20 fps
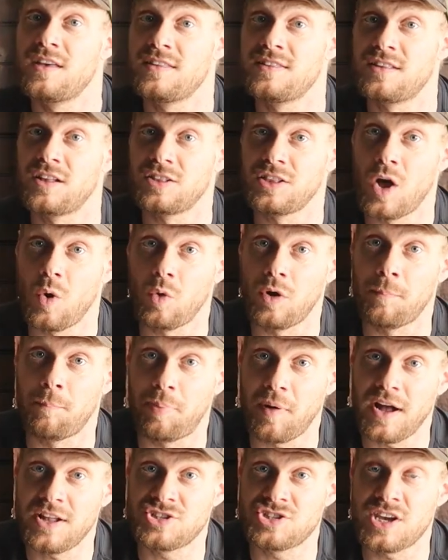the lower
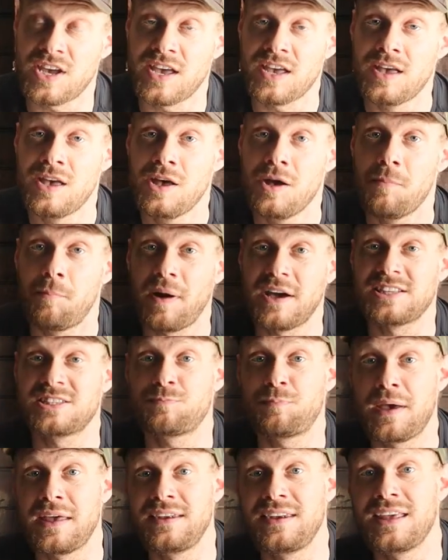budget by
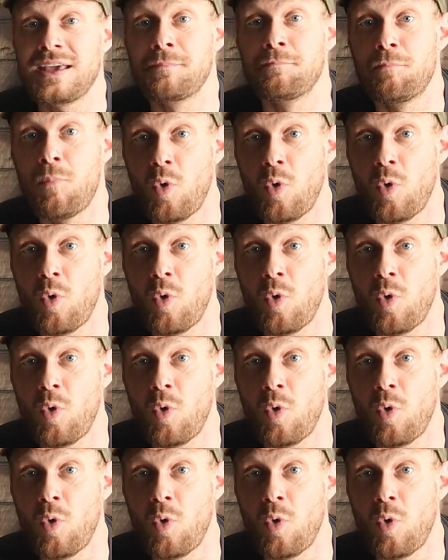spending